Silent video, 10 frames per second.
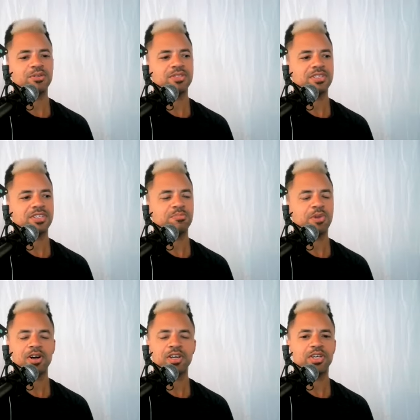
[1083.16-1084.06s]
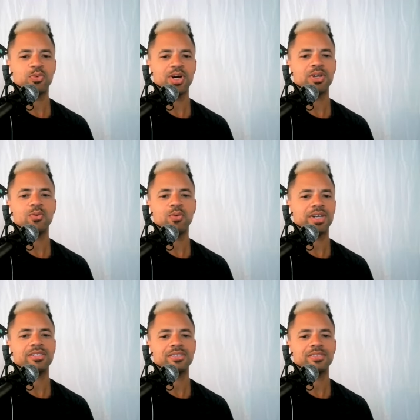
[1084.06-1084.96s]
you just did marketing
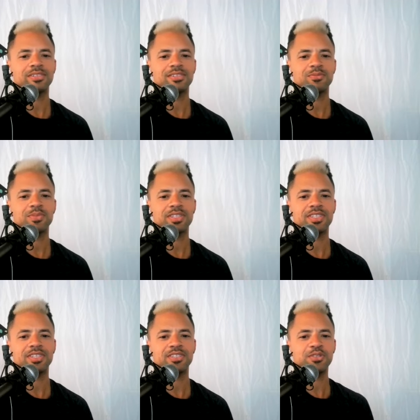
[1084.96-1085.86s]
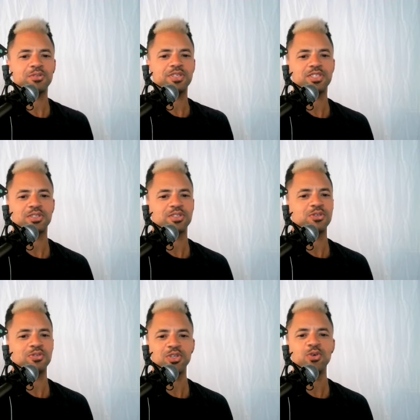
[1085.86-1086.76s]
101 with it. You just
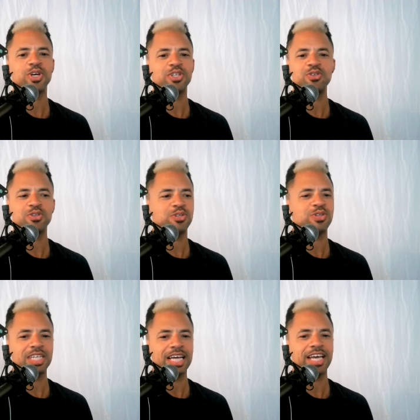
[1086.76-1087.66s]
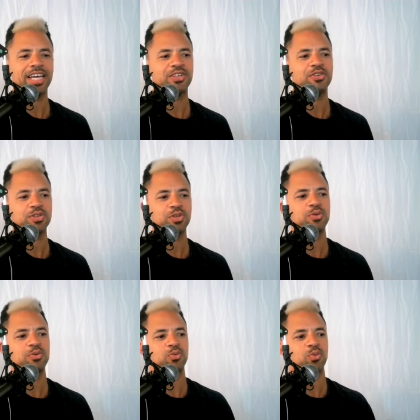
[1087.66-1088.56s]
you knew what you knew your lane, you
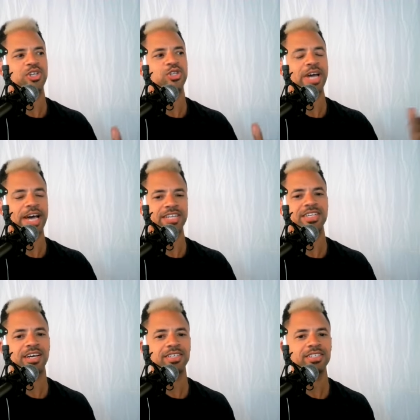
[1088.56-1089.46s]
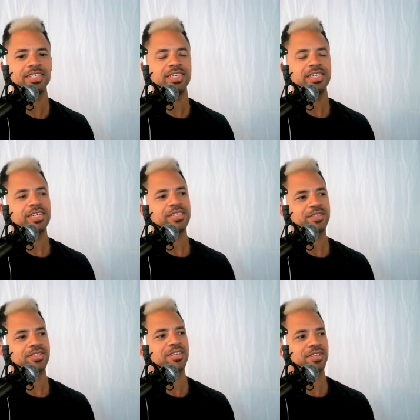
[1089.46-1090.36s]
knew yeah. what you had done.
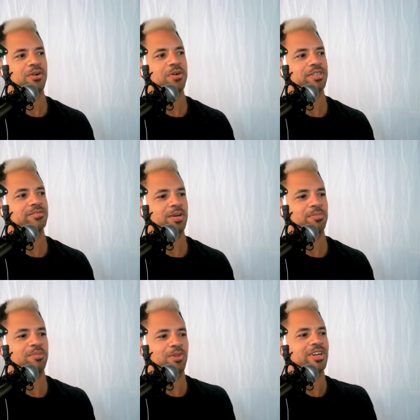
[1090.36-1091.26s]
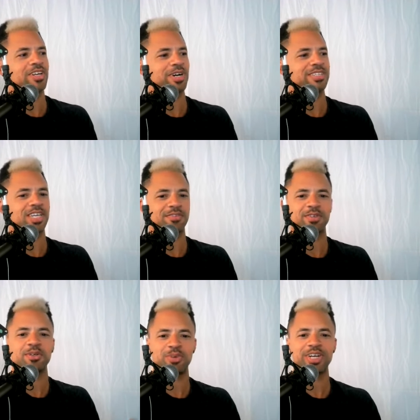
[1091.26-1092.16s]
You say, you know what? I'm going to market myself. I'm
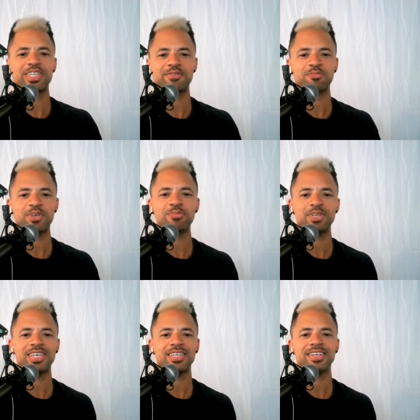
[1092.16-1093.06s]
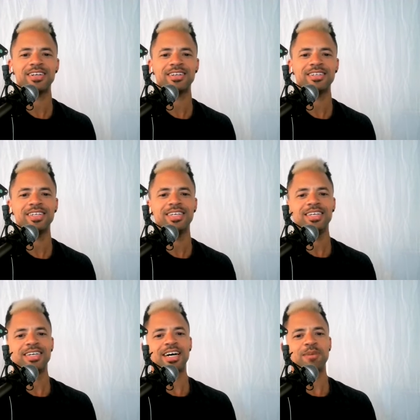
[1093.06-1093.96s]
going to bring different people in here.
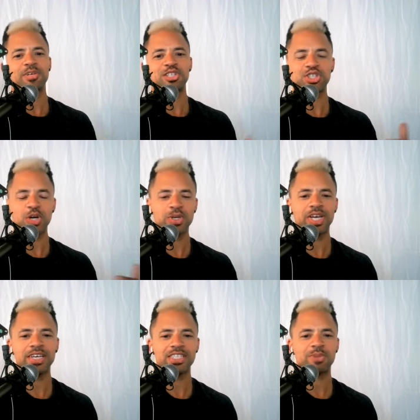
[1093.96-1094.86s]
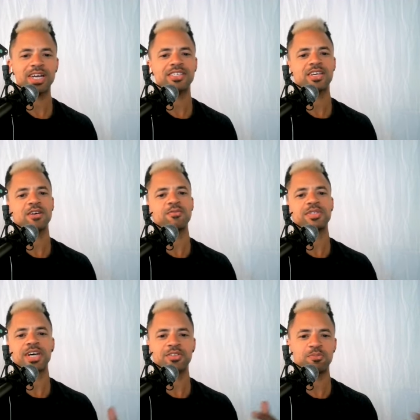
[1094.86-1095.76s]
I'm going to showcase myself
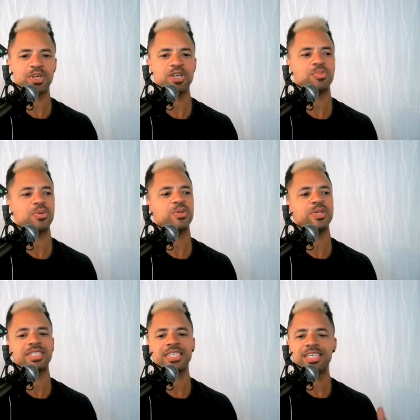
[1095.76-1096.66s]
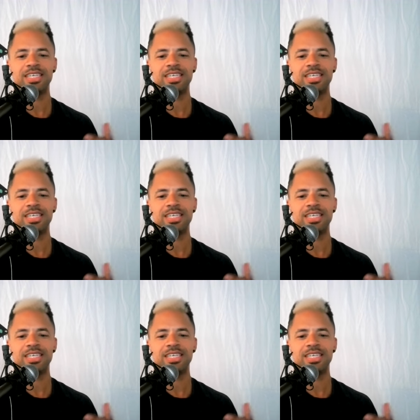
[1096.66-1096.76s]
with other people and